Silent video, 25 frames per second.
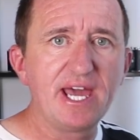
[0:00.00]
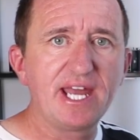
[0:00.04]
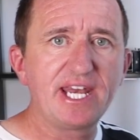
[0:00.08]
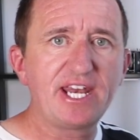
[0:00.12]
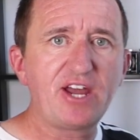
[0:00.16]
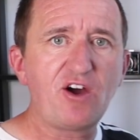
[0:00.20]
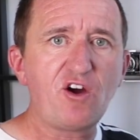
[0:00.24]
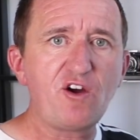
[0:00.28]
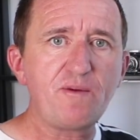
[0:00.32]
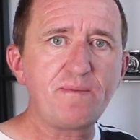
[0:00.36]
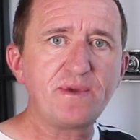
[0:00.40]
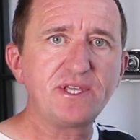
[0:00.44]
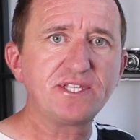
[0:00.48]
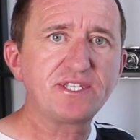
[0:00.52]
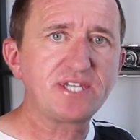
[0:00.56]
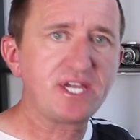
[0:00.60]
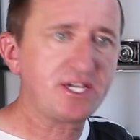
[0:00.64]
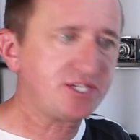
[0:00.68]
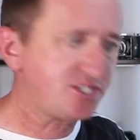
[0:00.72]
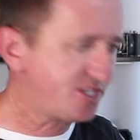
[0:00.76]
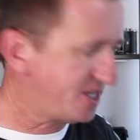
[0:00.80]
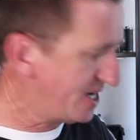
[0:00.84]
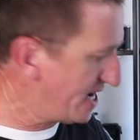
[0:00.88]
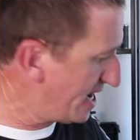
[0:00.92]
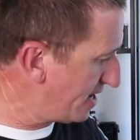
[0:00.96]
Now I've been
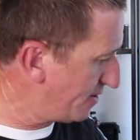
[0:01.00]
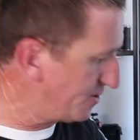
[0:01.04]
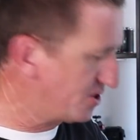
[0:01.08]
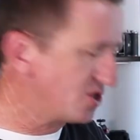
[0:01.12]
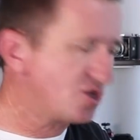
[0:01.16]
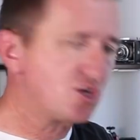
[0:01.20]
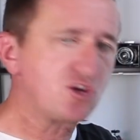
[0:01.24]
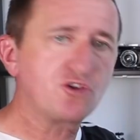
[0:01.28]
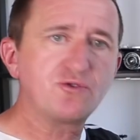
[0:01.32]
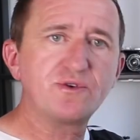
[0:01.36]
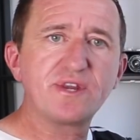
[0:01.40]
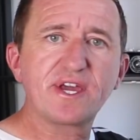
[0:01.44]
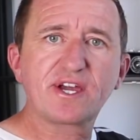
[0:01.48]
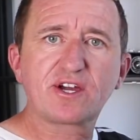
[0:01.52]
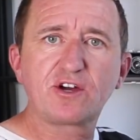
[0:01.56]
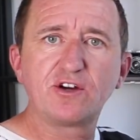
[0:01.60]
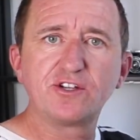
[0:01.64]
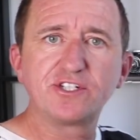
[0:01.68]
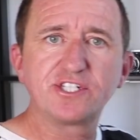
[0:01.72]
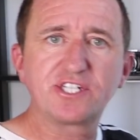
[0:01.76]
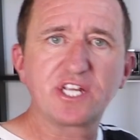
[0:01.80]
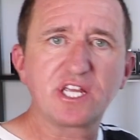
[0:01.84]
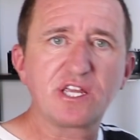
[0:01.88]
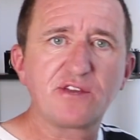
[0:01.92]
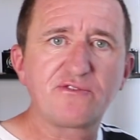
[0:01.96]
testing out the new
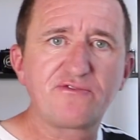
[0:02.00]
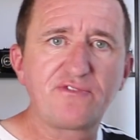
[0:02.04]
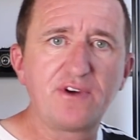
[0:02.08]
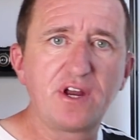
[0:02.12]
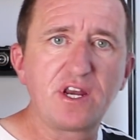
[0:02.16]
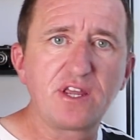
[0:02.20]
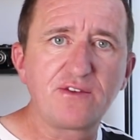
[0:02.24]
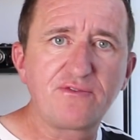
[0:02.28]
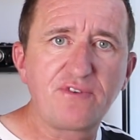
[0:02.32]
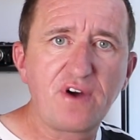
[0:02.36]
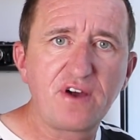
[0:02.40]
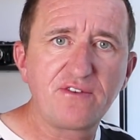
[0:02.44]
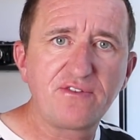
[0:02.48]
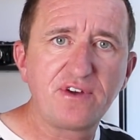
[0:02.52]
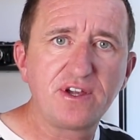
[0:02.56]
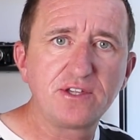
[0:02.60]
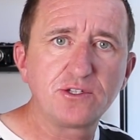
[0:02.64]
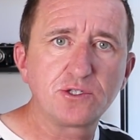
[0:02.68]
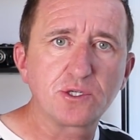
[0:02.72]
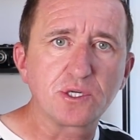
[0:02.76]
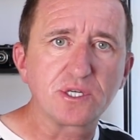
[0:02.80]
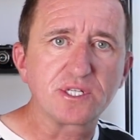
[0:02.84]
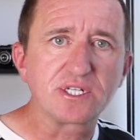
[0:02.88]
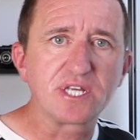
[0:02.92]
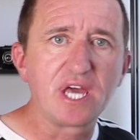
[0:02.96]
Nikon
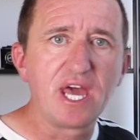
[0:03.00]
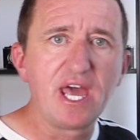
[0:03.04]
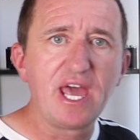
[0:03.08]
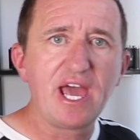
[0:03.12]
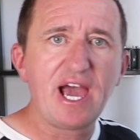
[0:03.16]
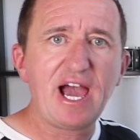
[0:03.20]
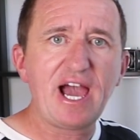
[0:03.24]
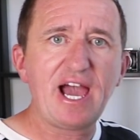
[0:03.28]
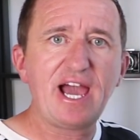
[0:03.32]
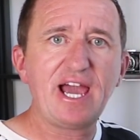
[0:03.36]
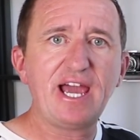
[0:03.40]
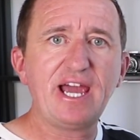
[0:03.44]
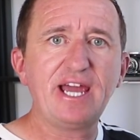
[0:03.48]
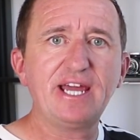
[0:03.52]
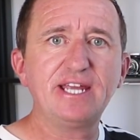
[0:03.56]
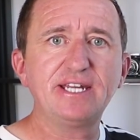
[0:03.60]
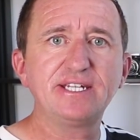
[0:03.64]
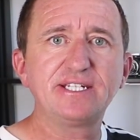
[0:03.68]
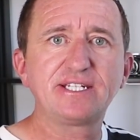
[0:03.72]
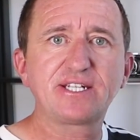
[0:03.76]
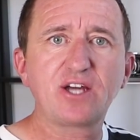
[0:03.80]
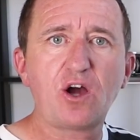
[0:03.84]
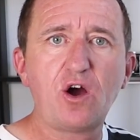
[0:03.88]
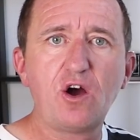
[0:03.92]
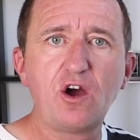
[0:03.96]
D3500
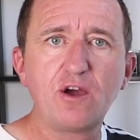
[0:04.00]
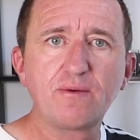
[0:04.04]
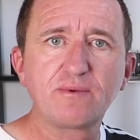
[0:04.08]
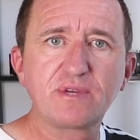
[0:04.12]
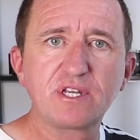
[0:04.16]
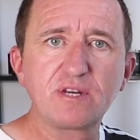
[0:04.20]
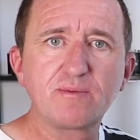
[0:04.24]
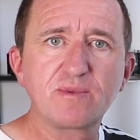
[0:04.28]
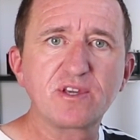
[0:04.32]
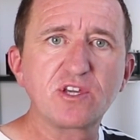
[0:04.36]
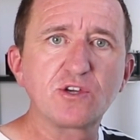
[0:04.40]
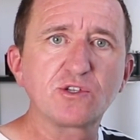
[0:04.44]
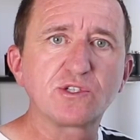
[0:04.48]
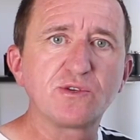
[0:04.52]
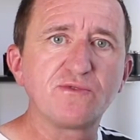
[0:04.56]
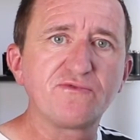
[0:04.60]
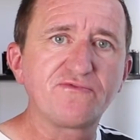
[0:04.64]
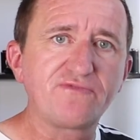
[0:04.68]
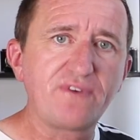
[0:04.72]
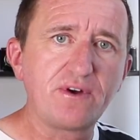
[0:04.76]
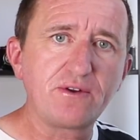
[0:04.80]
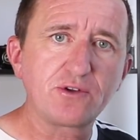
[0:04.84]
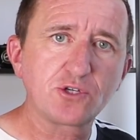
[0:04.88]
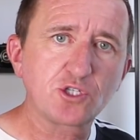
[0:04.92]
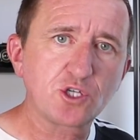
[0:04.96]
and I'm gonna be using
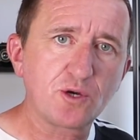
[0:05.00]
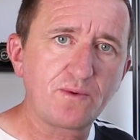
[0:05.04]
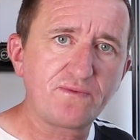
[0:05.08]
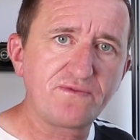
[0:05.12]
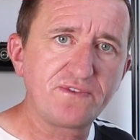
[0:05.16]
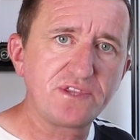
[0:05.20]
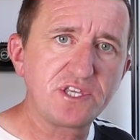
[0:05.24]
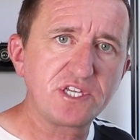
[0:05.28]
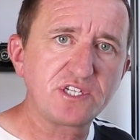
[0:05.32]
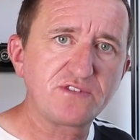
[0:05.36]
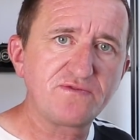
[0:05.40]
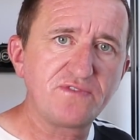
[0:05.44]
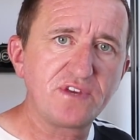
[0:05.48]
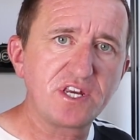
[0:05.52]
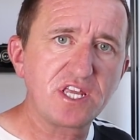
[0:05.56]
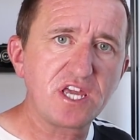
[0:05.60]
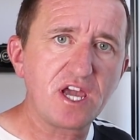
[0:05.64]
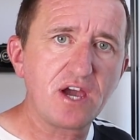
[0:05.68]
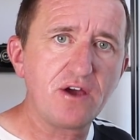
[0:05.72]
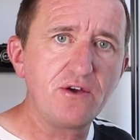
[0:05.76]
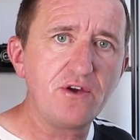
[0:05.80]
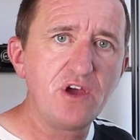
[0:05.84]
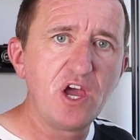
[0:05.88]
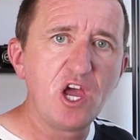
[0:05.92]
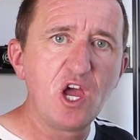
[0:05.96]
Photoshop for this
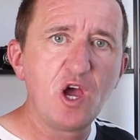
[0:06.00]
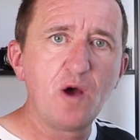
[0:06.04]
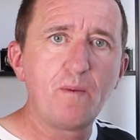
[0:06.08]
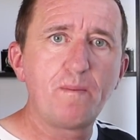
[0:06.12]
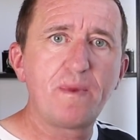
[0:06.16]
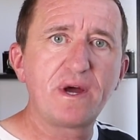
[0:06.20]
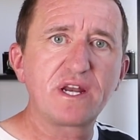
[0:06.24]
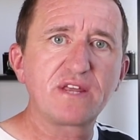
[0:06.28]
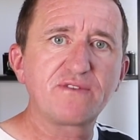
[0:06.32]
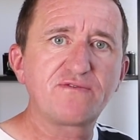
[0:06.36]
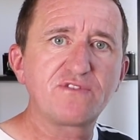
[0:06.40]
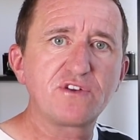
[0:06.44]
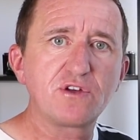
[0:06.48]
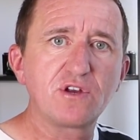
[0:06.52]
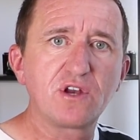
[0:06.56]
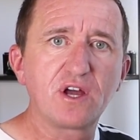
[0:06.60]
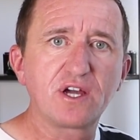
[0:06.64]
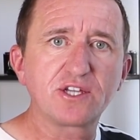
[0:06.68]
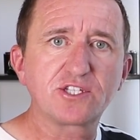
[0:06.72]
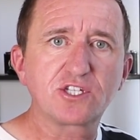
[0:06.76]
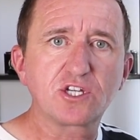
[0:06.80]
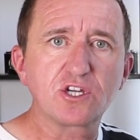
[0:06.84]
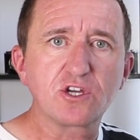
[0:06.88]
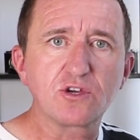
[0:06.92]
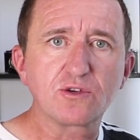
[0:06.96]
video, but if you
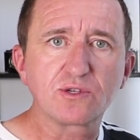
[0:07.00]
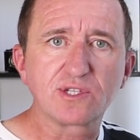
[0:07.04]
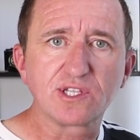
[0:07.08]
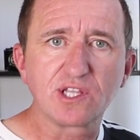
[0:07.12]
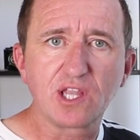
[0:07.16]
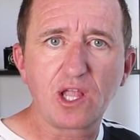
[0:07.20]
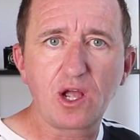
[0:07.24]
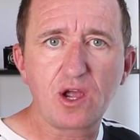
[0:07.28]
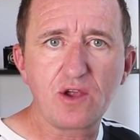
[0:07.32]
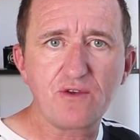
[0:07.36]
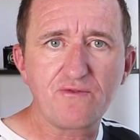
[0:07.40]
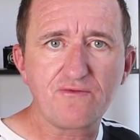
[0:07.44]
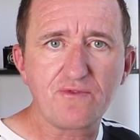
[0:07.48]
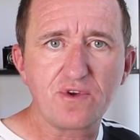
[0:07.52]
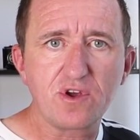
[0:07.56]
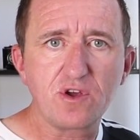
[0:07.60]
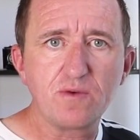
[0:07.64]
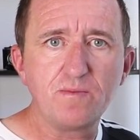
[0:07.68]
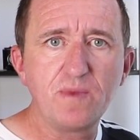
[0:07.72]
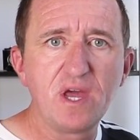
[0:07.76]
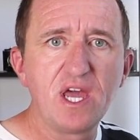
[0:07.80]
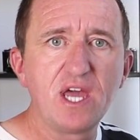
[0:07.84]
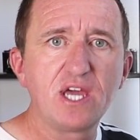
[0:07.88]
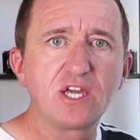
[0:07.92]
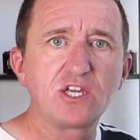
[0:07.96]
like to use
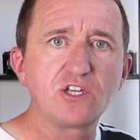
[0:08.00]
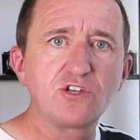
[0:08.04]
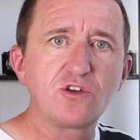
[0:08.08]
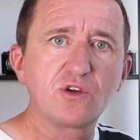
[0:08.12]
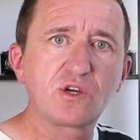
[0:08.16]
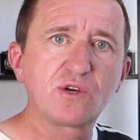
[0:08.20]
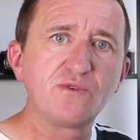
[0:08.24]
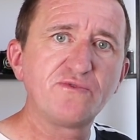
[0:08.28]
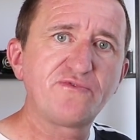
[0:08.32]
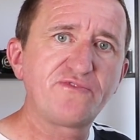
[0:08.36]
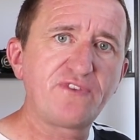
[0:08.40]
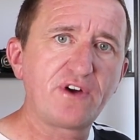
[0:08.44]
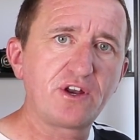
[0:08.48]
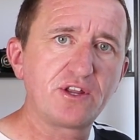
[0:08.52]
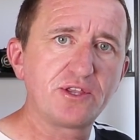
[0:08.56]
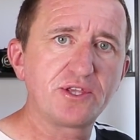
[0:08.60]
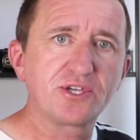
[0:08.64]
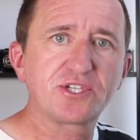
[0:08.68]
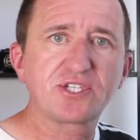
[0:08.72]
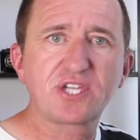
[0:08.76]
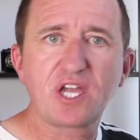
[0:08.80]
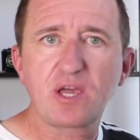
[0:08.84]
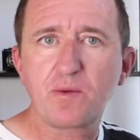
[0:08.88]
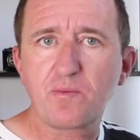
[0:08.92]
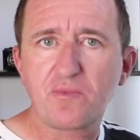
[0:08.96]
Lightroom, you can follow the
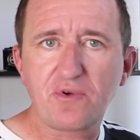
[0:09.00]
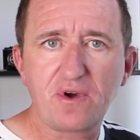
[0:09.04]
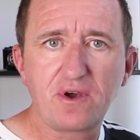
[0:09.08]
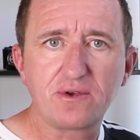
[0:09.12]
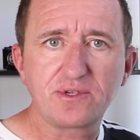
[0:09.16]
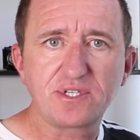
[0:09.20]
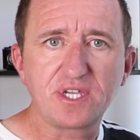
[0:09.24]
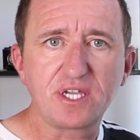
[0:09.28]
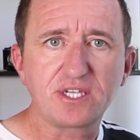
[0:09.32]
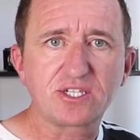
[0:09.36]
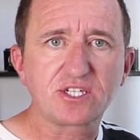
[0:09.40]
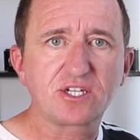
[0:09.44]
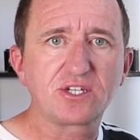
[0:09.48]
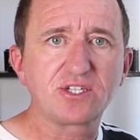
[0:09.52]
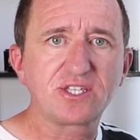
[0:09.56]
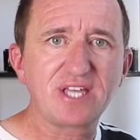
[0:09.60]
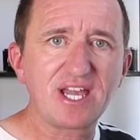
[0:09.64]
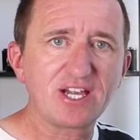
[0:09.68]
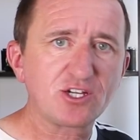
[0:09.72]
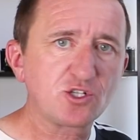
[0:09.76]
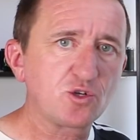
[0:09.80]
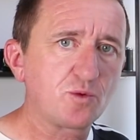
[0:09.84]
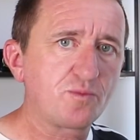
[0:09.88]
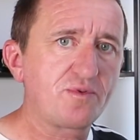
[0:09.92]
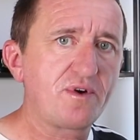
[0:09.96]
same process because the
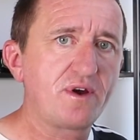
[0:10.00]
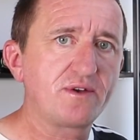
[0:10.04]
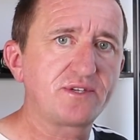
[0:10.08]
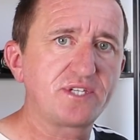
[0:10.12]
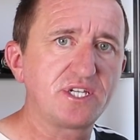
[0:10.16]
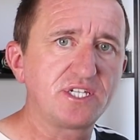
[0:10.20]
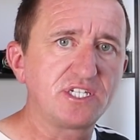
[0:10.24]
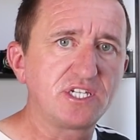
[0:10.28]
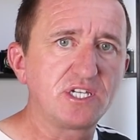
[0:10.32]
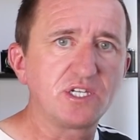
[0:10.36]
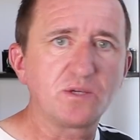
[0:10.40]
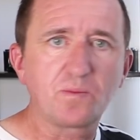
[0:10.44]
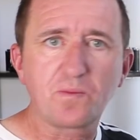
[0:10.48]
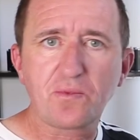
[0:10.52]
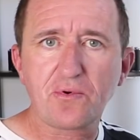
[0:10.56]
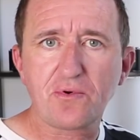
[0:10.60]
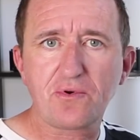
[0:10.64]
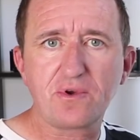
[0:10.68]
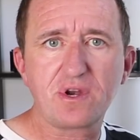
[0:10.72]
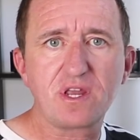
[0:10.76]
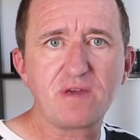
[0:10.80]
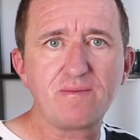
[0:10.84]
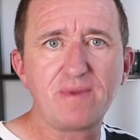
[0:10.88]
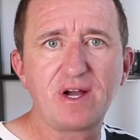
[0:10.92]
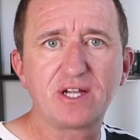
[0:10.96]
actual process is
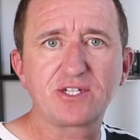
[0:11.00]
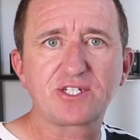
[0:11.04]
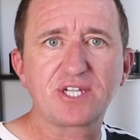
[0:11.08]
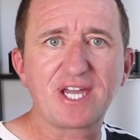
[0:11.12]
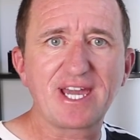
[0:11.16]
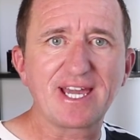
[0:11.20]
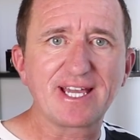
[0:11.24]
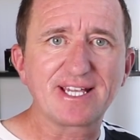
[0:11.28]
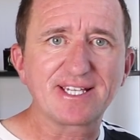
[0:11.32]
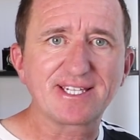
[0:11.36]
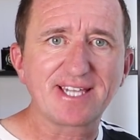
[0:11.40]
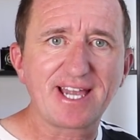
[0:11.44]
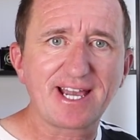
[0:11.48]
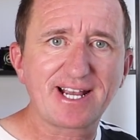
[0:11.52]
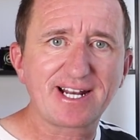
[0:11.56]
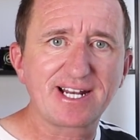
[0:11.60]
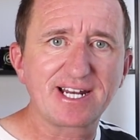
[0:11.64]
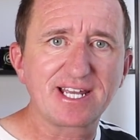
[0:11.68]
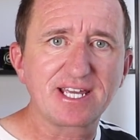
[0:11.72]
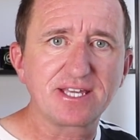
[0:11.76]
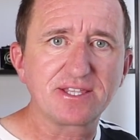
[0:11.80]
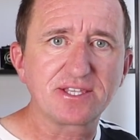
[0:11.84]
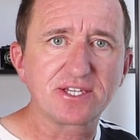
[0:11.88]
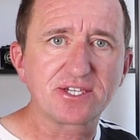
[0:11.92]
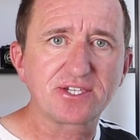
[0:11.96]
pretty much much
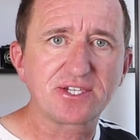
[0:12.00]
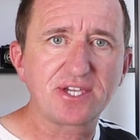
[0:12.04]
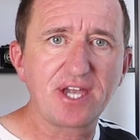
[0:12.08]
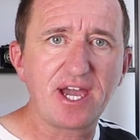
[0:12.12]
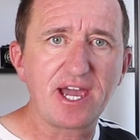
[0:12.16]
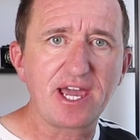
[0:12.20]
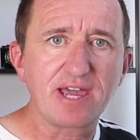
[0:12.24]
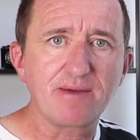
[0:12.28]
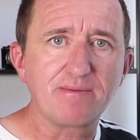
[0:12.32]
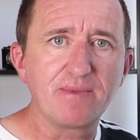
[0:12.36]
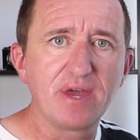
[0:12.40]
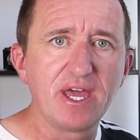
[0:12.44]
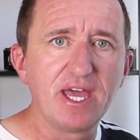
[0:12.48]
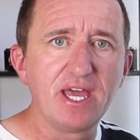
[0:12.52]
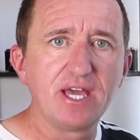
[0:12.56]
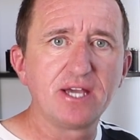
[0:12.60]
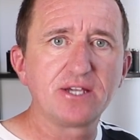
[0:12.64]
exactly the same.